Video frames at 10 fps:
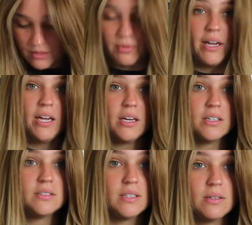Right?
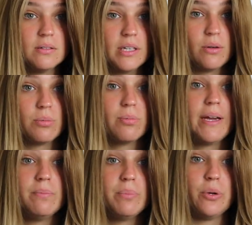Is it like
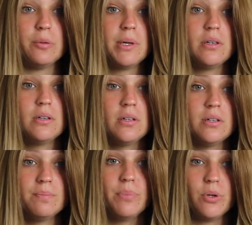right boob?
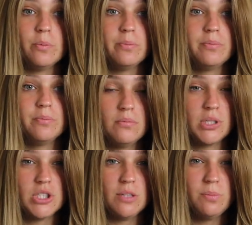Boob
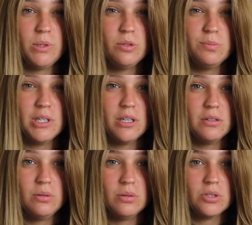push-up boob
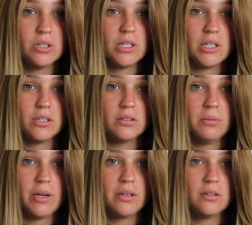though? Or like
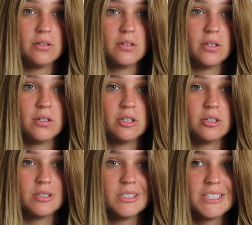regular,
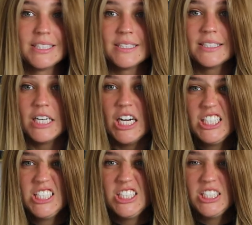uh,
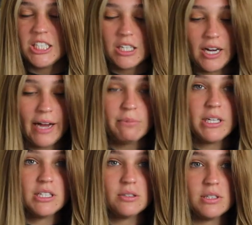uh, I'm
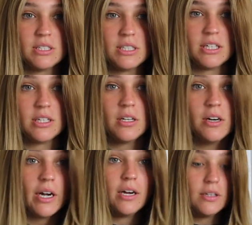gonna do it to here,
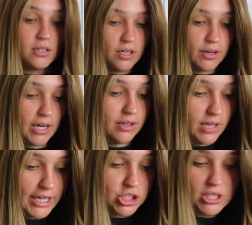okay. Okay,
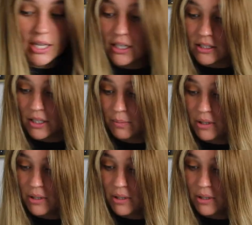I should get a clip.